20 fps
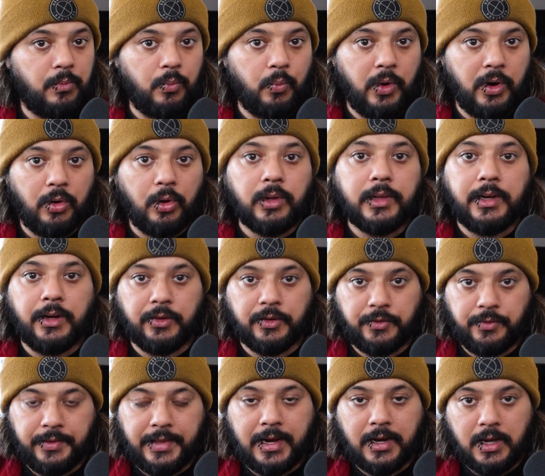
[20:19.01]
We're all ears
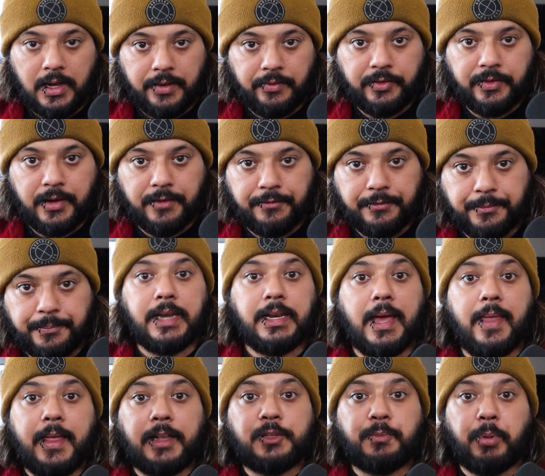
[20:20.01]
for that kind of stuff. And
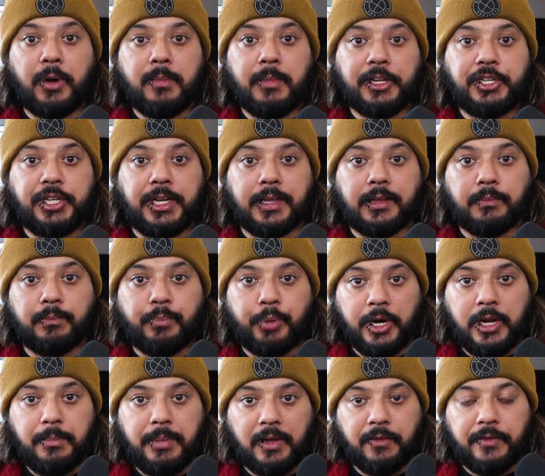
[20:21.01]
yeah, that's pretty much it.
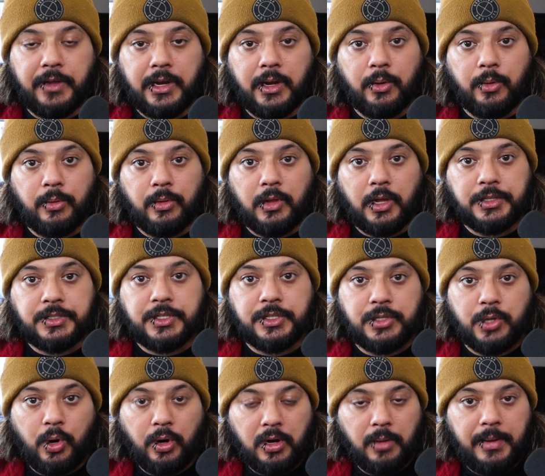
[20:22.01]
Pretty big video, lots to
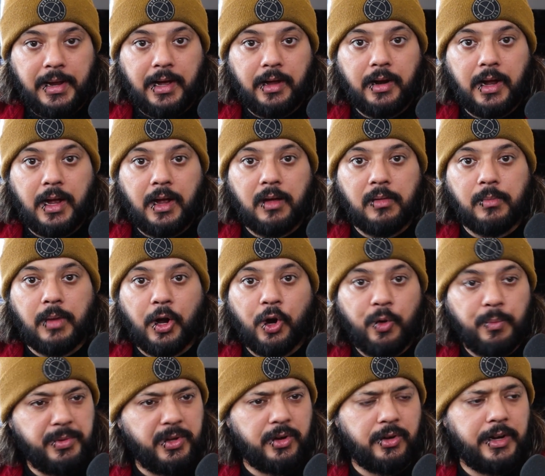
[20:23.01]
talk about. I
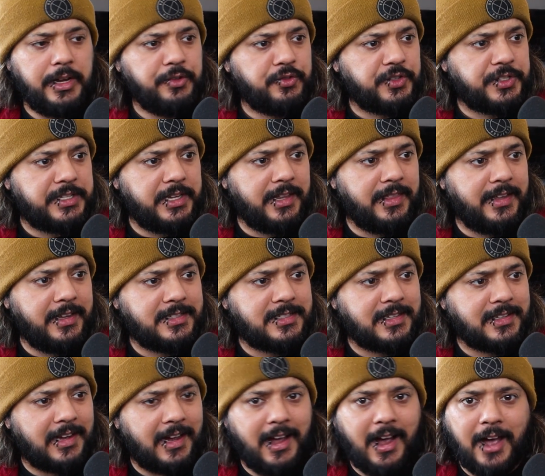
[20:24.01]
hope you're interested in
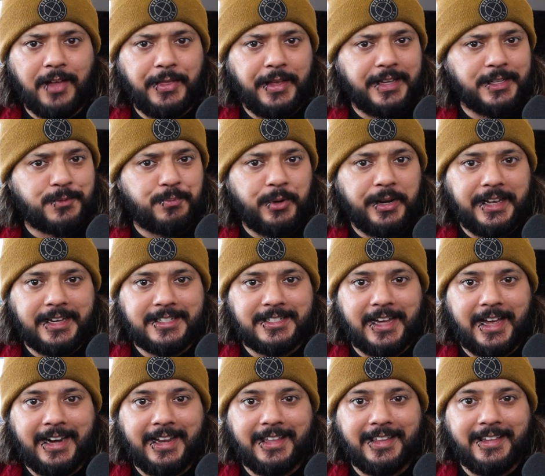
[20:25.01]
this. I think it's pretty
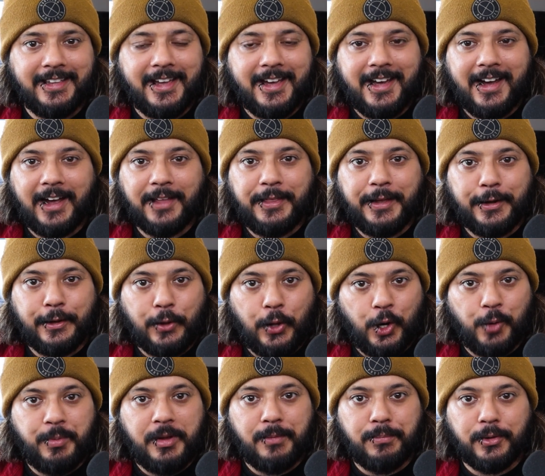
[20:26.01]
exciting. I think a
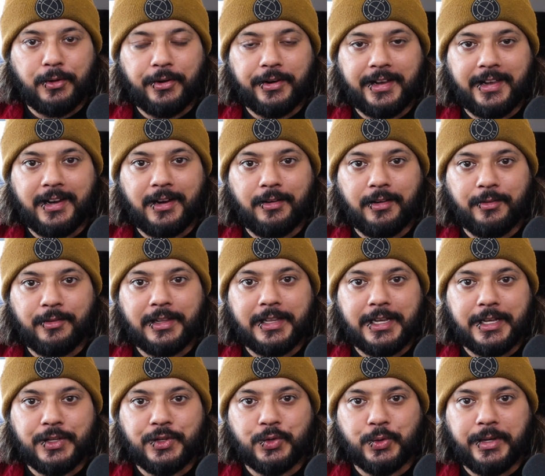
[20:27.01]
lot of people are gonna
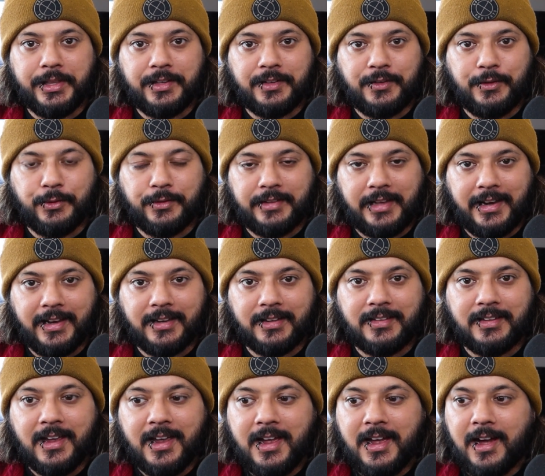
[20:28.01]
really enjoy these new
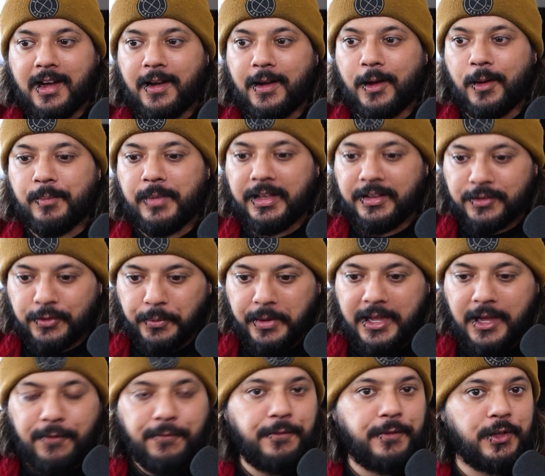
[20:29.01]
settings. And so
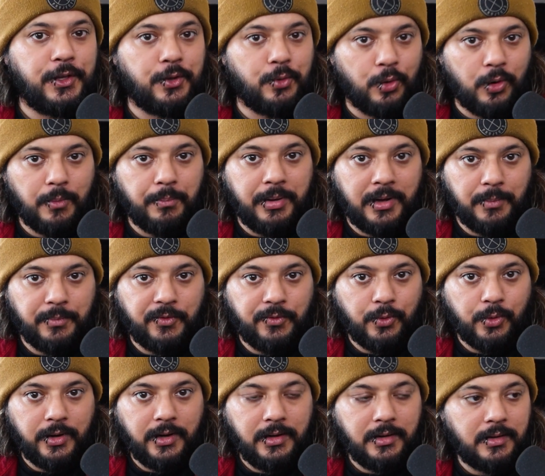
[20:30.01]
if you're pumped
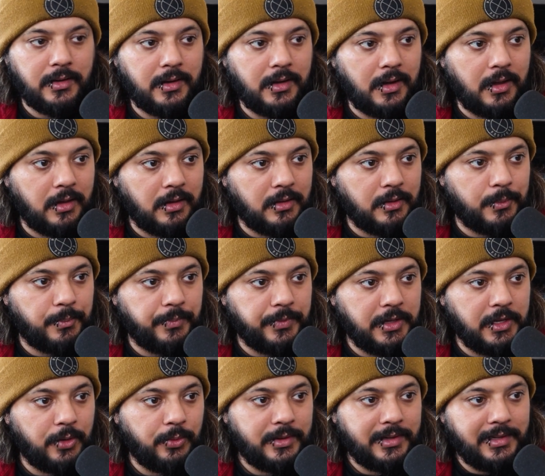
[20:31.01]
for it,
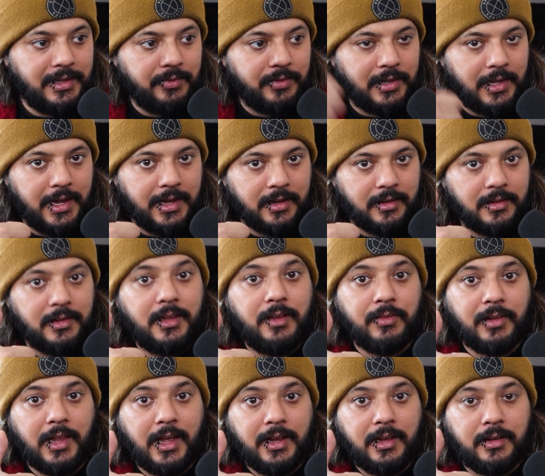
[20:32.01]
you know, leave
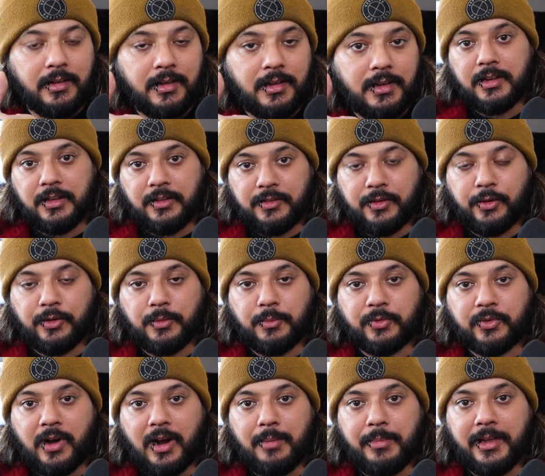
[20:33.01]
a like, consider
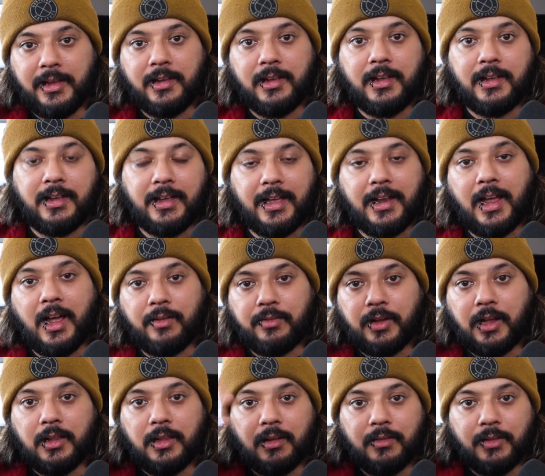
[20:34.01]
subscribing, and
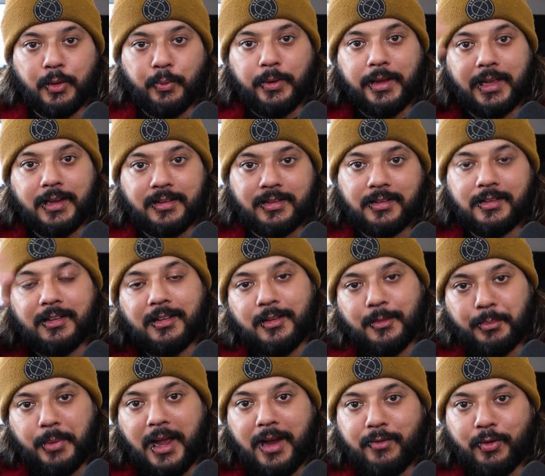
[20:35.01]
have a lovely weekend. Bye